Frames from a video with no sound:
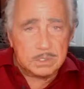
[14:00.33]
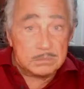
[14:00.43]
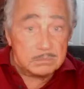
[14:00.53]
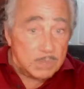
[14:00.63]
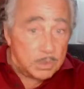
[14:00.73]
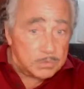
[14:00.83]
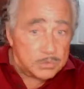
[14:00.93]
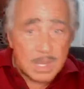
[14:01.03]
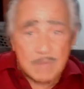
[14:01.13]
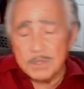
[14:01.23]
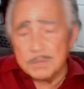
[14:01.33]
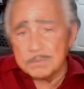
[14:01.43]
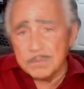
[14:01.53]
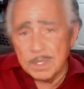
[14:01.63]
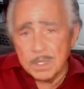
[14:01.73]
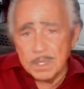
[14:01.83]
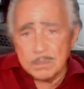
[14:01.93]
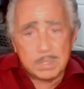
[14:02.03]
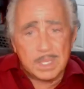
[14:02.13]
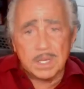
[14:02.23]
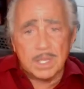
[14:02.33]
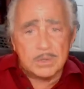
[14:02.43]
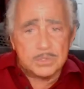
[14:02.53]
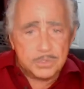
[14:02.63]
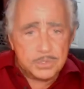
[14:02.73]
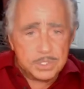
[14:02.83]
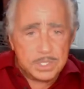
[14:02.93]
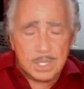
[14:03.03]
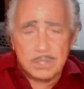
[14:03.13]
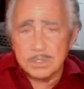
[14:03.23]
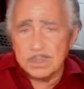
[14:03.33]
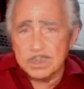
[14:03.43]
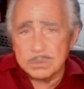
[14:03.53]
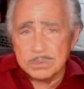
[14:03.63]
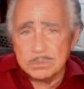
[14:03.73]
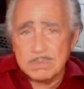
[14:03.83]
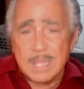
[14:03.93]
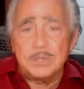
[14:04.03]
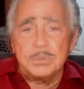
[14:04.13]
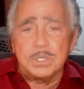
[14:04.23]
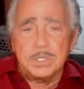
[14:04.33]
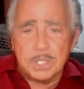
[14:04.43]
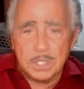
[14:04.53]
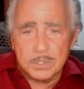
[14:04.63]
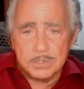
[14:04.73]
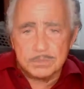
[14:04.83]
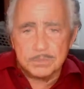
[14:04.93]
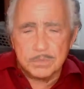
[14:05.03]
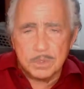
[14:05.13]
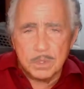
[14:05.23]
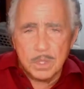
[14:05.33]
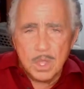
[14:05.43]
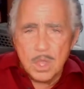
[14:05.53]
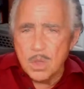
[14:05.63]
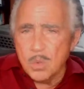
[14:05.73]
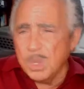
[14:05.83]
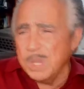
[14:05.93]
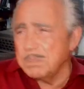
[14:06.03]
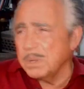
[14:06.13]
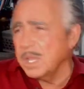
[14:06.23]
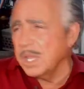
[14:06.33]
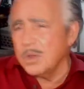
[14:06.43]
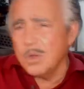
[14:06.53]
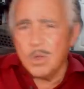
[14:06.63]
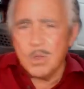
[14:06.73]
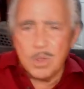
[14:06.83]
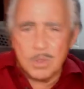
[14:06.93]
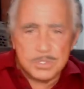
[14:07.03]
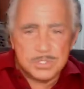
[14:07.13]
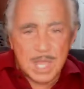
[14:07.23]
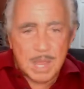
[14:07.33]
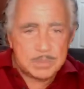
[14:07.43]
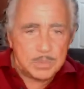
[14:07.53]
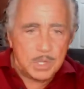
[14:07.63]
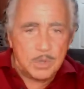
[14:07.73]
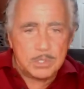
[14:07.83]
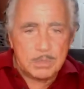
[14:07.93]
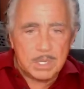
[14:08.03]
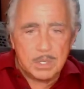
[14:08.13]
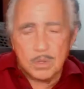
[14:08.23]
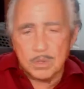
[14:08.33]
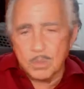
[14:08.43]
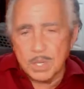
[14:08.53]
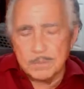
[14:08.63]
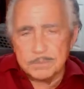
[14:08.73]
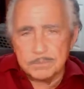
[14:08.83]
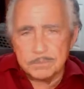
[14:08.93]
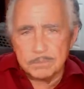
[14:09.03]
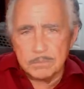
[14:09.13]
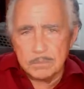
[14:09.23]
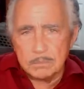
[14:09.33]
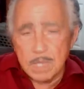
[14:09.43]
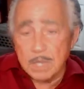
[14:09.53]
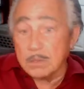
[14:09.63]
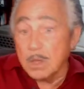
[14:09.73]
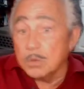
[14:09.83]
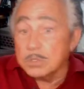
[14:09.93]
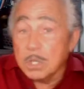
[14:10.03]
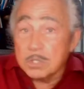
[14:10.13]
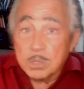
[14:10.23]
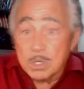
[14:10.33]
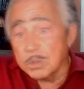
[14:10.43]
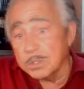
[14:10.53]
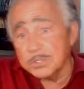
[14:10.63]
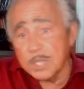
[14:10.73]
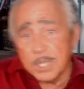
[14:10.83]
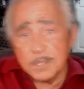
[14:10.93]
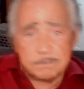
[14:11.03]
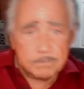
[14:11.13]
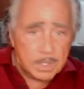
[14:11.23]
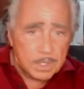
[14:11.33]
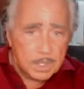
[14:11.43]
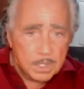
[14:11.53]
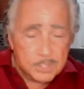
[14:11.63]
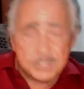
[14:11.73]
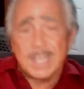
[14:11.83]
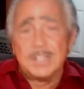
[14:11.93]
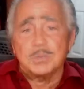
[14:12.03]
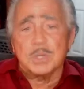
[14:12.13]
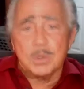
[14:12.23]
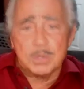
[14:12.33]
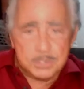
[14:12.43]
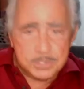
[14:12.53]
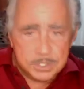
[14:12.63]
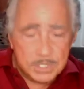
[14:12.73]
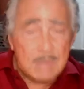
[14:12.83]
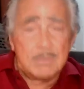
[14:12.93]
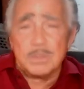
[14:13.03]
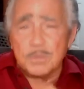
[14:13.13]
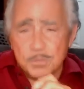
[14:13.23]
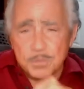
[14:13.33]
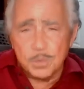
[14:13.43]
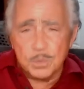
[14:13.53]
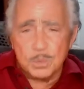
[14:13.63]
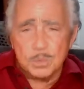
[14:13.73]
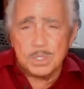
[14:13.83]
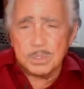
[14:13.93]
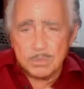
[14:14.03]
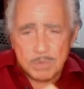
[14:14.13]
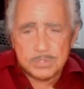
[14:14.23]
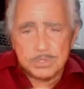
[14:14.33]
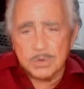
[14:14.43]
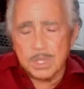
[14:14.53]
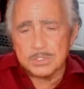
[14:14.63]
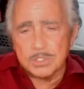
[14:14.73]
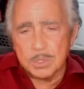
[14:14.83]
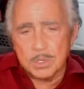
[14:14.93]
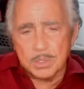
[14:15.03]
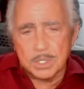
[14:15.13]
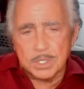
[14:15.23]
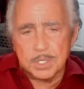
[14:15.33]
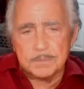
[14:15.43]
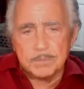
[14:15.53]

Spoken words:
mode of travel, planning our journey down to the most minute details. We plan all the stops we're going to make along the way, like the hotels we're going to stay in, the sights we're going to see, even the food and the restaurants that we're going to eat in.